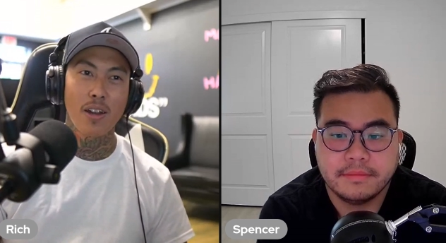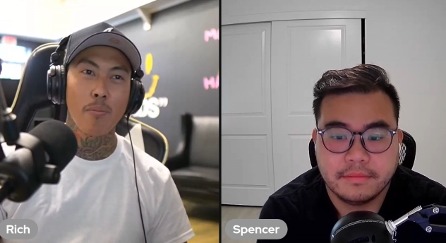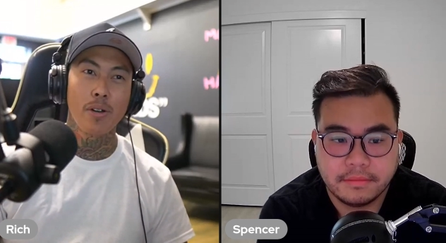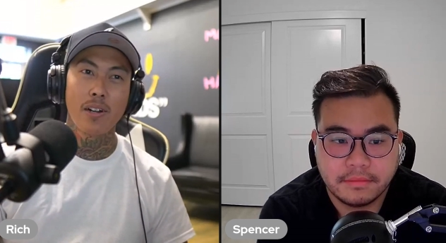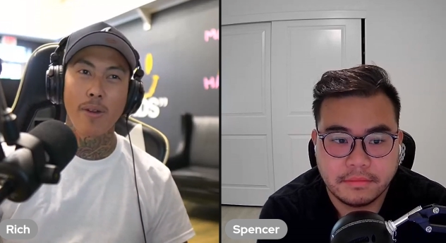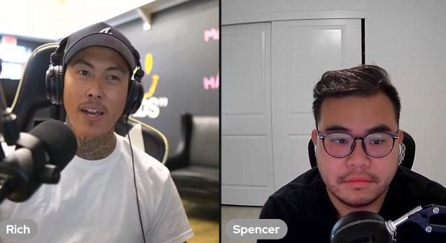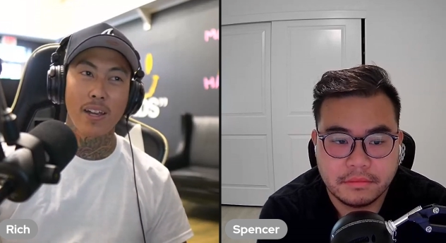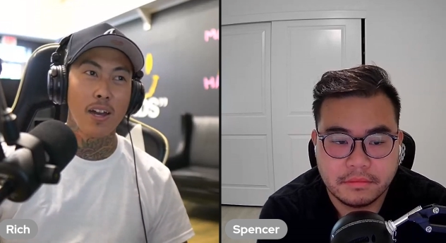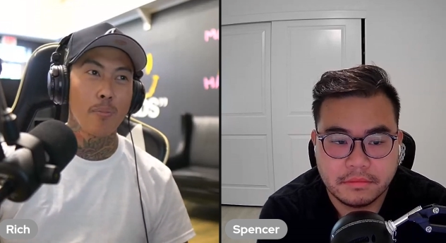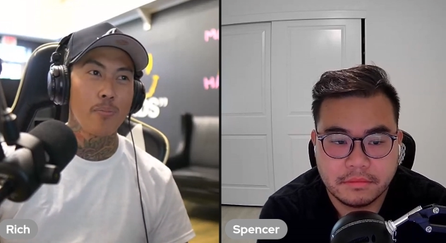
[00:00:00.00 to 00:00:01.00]
Speaker 1: And I put it back
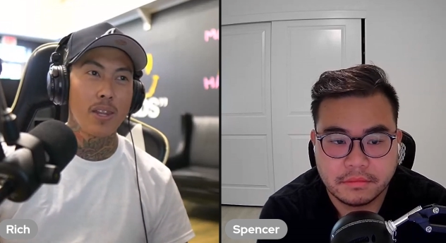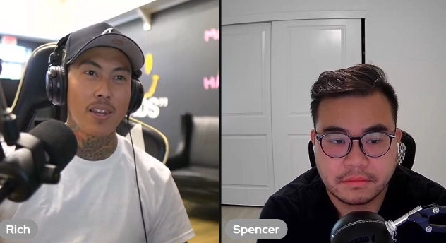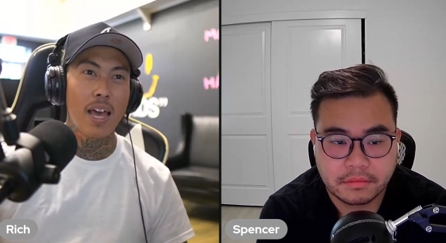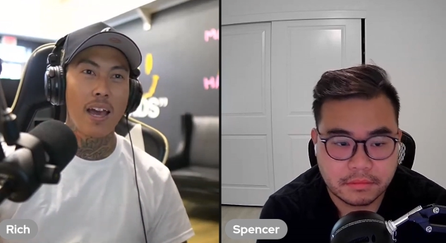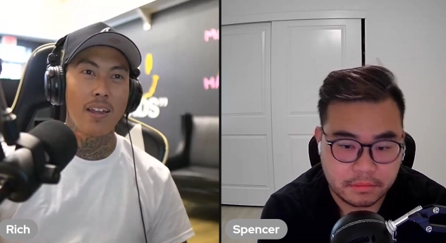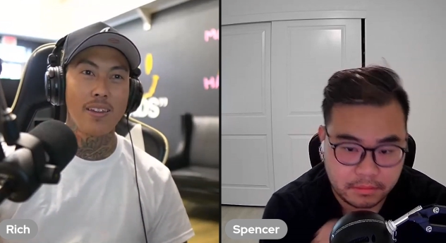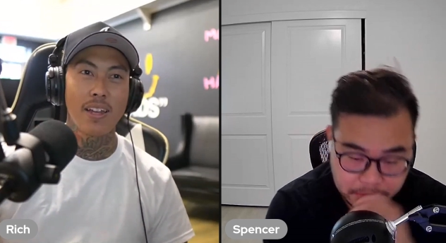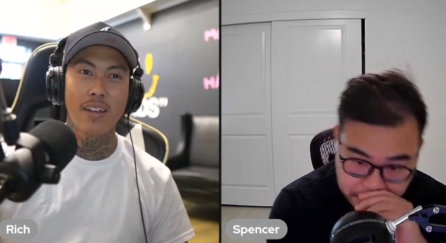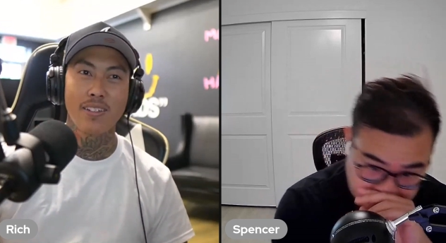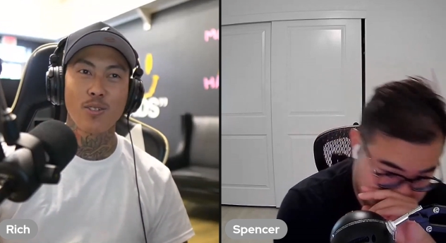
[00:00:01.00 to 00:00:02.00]
up, and that
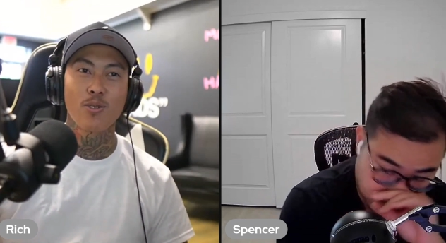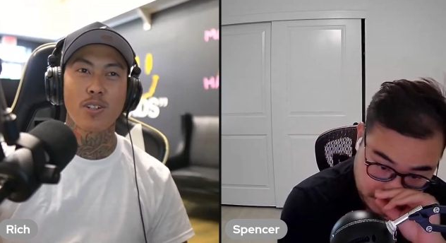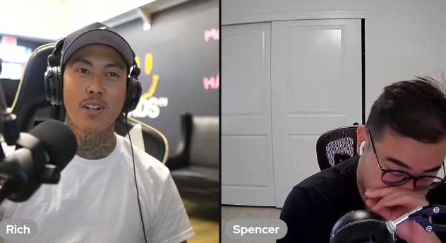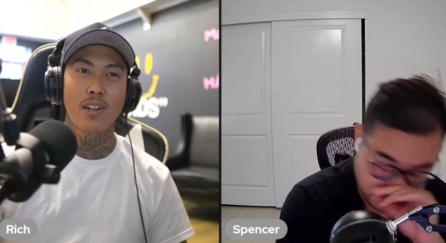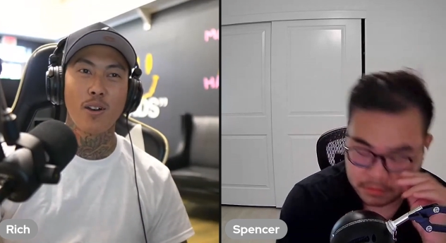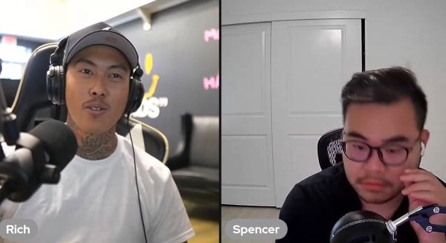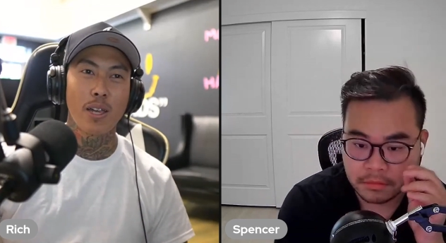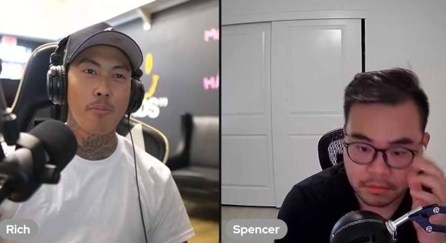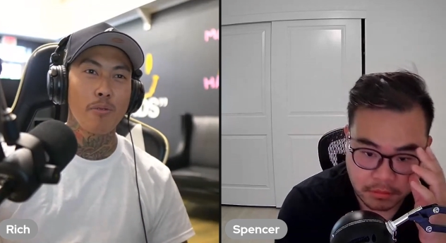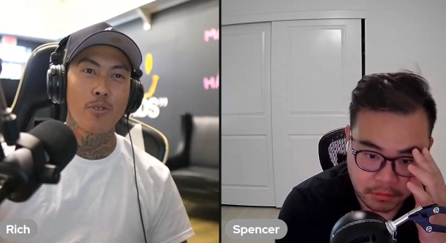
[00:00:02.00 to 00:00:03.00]
single shirt alone
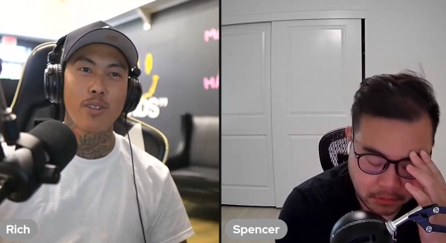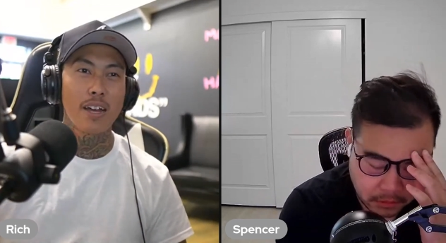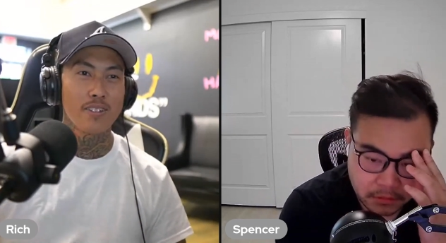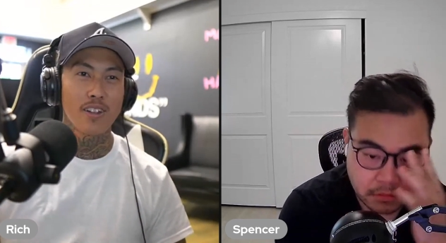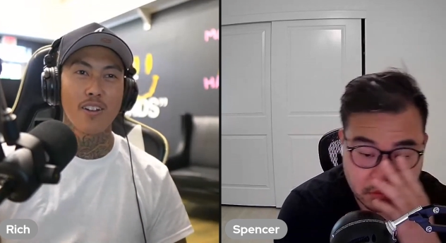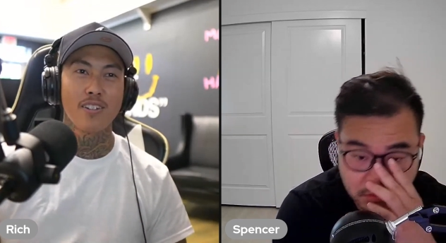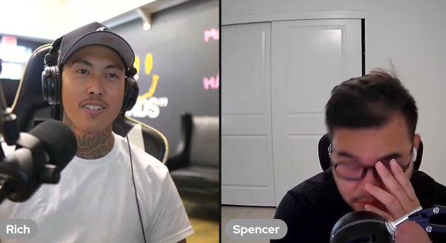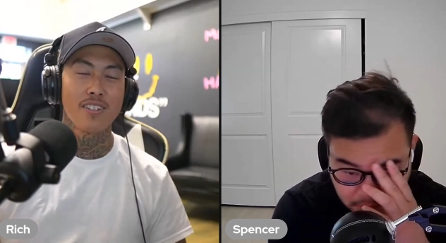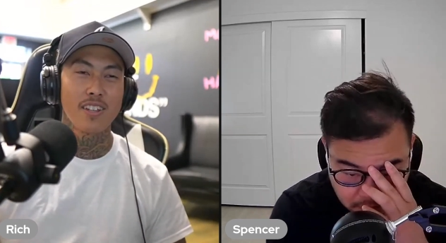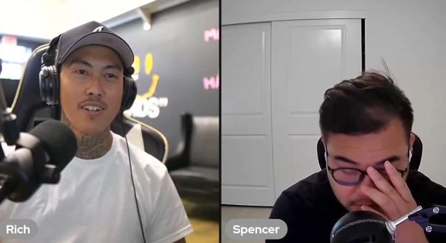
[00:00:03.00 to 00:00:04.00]
gave me a few $1,000s in
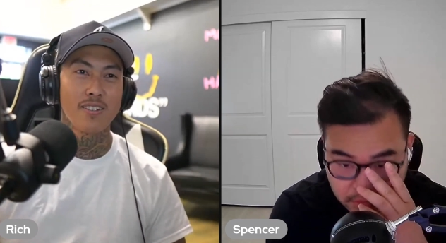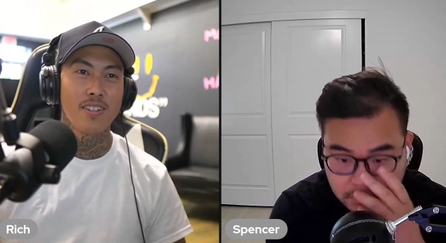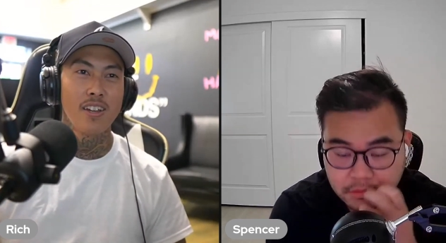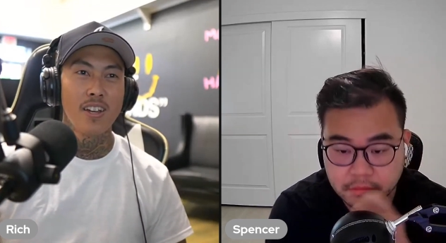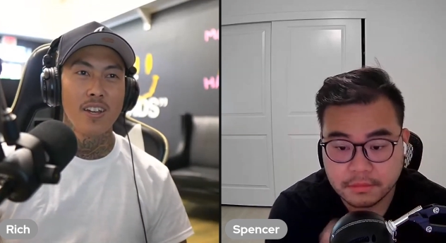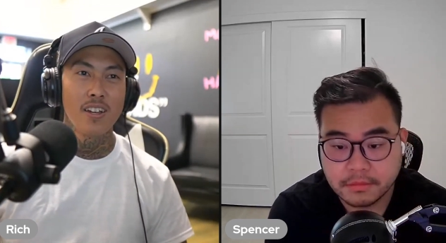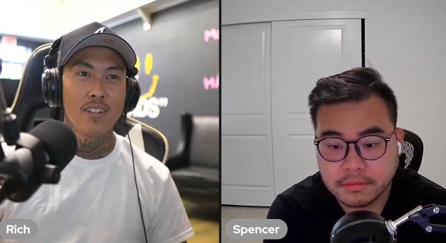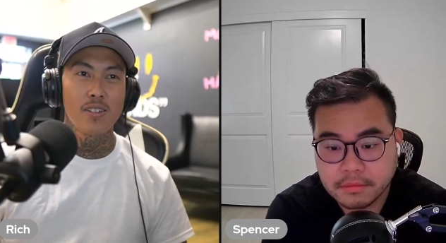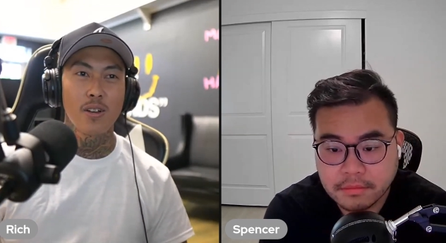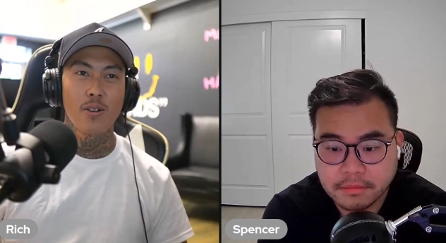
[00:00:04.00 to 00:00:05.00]
sales.
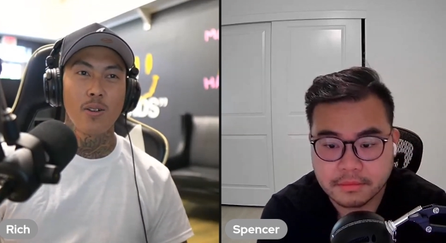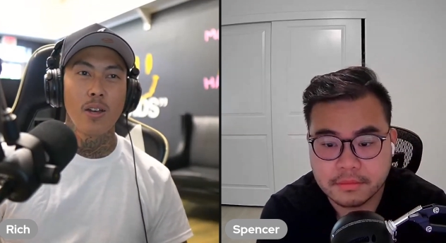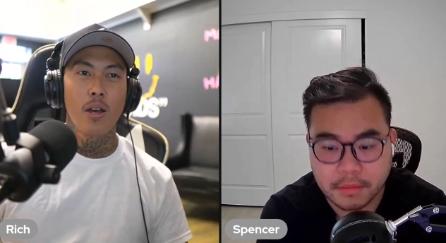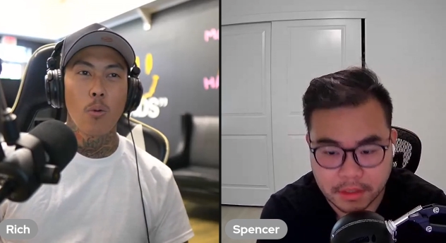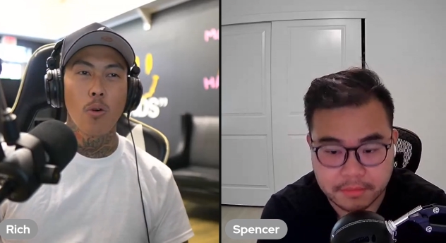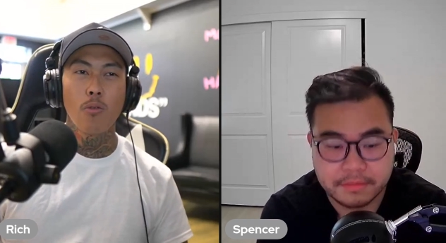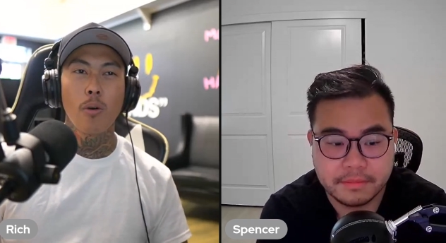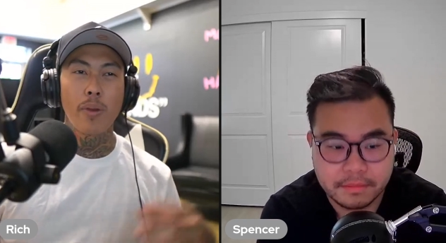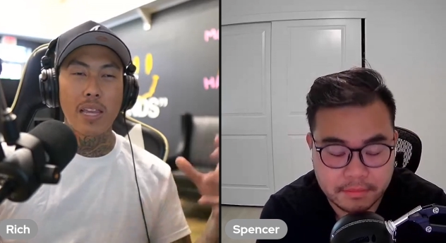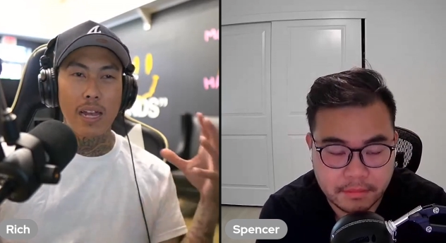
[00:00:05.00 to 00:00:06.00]
So yeah. What would
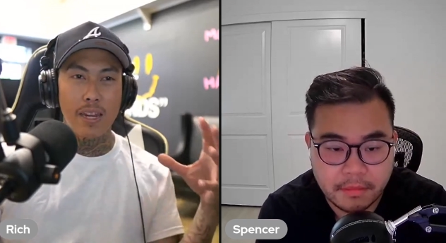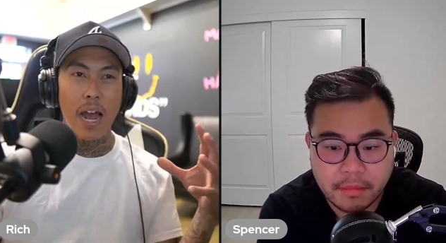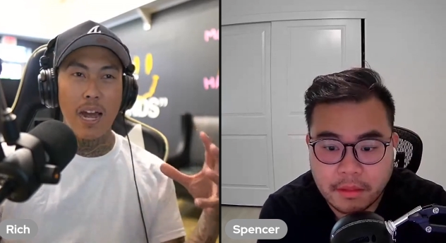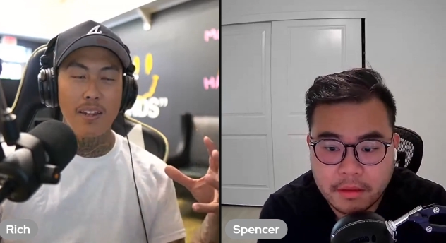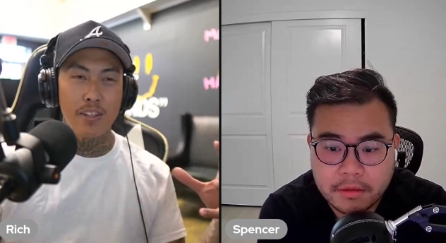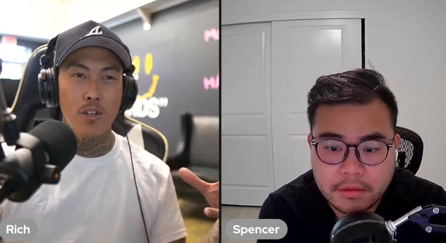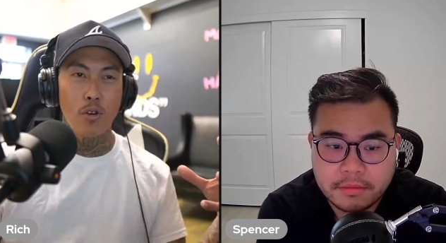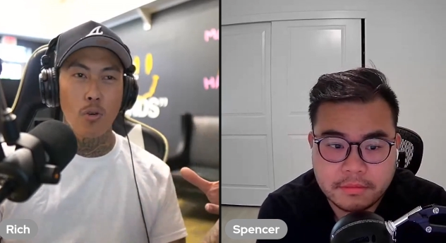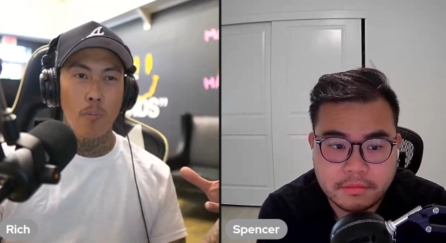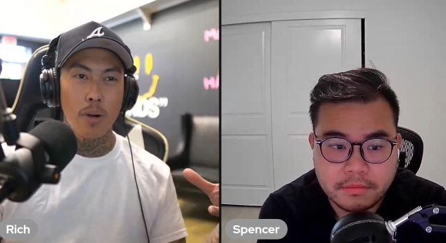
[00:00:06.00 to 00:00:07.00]
be like the
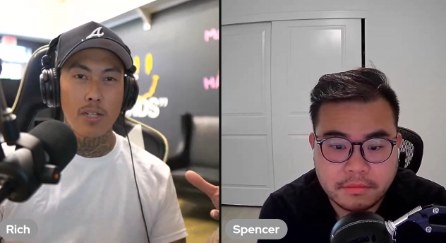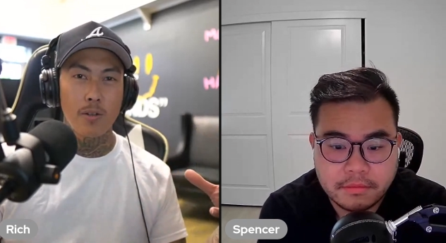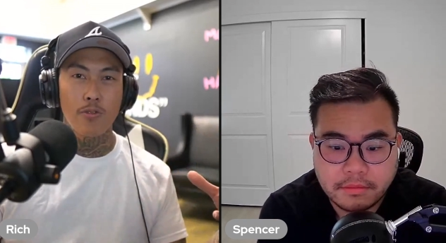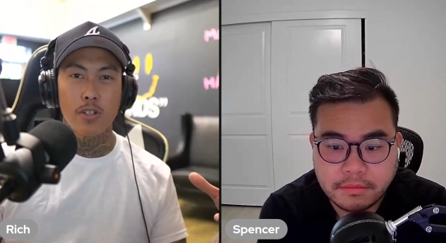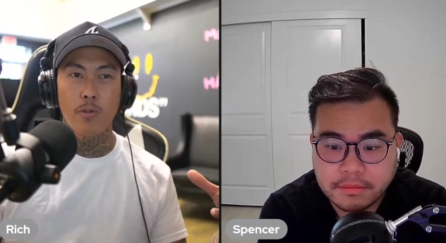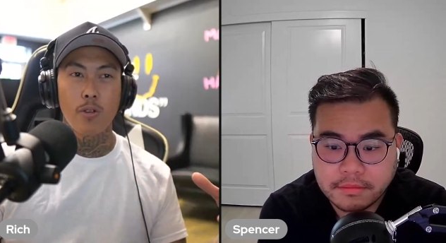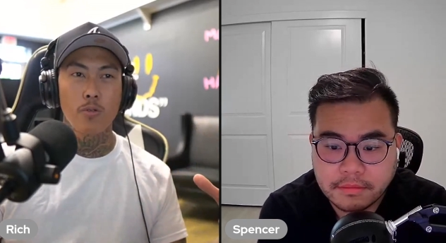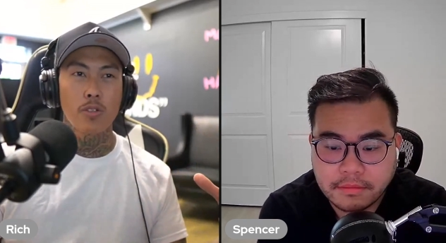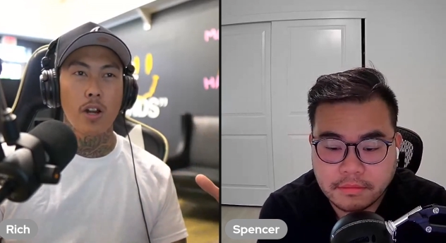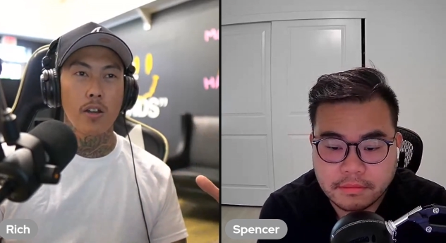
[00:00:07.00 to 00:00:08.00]
ideal budget for someone who's
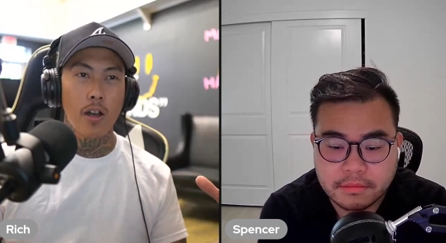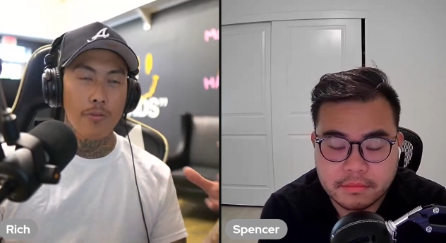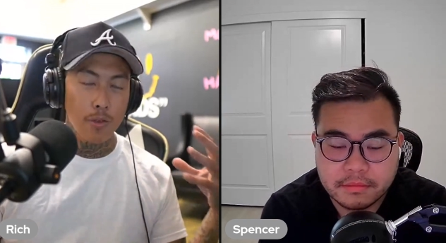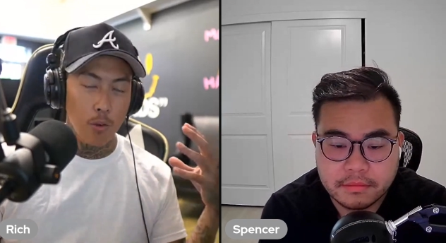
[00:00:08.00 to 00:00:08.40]
starting off